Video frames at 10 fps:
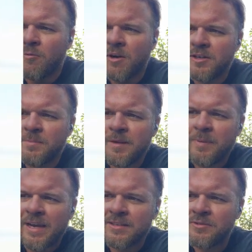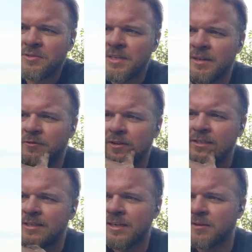Watch my passenger side front
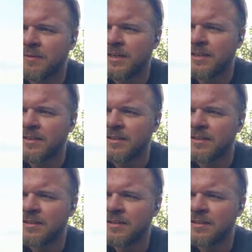tire right here.